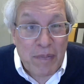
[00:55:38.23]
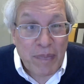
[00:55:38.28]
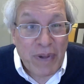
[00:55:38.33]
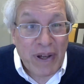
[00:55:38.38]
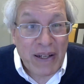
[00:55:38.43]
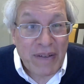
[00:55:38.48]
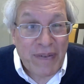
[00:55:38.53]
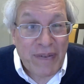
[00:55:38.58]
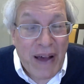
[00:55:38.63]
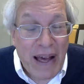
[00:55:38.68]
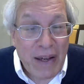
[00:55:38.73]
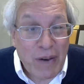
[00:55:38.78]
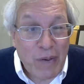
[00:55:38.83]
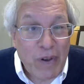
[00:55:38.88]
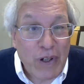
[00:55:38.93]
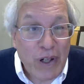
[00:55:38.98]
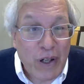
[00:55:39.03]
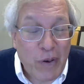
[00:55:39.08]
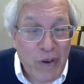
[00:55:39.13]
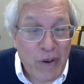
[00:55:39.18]
But if I
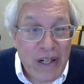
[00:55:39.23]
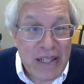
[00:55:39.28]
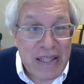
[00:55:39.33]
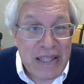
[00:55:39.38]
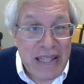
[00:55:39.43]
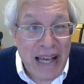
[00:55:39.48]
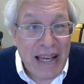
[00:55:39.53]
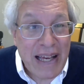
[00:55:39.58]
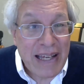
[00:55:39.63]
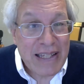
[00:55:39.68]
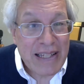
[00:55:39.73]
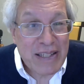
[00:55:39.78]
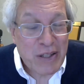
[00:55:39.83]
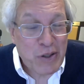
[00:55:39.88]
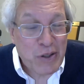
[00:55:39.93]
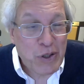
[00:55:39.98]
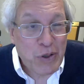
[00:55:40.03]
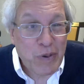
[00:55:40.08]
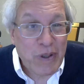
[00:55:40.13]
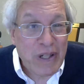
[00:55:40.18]
were to criticize
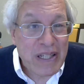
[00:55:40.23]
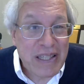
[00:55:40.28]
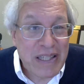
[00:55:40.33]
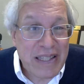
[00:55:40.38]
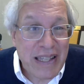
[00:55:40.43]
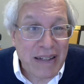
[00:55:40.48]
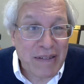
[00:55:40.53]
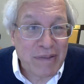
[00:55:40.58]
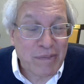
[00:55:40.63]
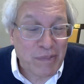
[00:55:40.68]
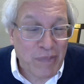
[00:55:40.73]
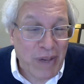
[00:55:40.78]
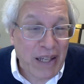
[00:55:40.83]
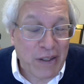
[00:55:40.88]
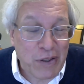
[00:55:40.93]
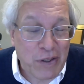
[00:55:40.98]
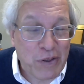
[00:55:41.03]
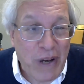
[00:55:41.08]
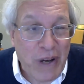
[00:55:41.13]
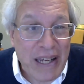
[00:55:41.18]
a choice that
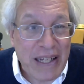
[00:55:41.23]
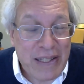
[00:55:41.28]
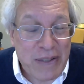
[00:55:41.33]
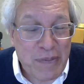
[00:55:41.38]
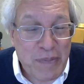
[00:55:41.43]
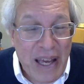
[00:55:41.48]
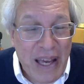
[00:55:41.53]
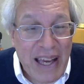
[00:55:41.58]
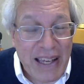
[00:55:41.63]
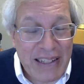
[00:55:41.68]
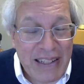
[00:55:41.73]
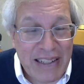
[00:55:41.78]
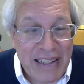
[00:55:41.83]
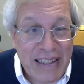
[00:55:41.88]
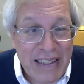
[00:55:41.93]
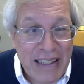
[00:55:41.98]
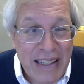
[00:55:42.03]
Michael Drake has made